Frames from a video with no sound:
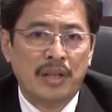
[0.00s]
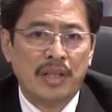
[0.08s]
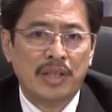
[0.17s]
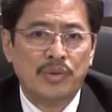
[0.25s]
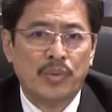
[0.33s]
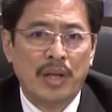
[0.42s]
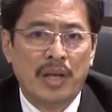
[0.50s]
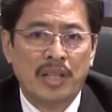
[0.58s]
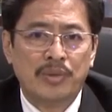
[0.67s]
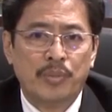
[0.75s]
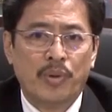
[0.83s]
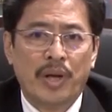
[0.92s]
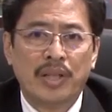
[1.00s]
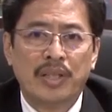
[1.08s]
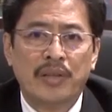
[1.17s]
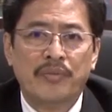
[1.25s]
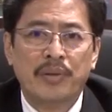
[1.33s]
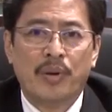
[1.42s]
as well as
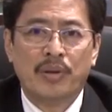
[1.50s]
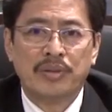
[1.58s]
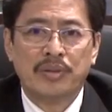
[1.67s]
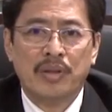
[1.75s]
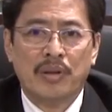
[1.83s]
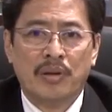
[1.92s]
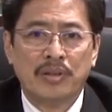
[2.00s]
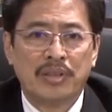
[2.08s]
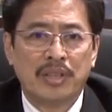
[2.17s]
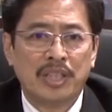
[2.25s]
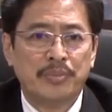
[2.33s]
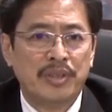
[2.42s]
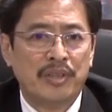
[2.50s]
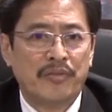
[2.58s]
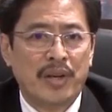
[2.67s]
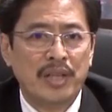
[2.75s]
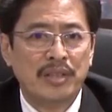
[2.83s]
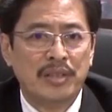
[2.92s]
proactive reports on suspicious
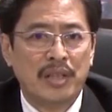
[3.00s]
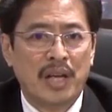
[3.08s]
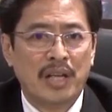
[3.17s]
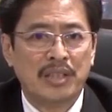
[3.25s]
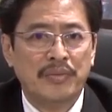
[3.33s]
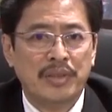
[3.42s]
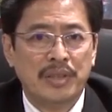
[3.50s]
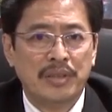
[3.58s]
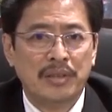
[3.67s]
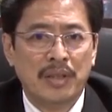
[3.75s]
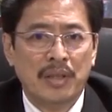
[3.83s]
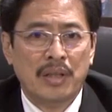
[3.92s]
financial activities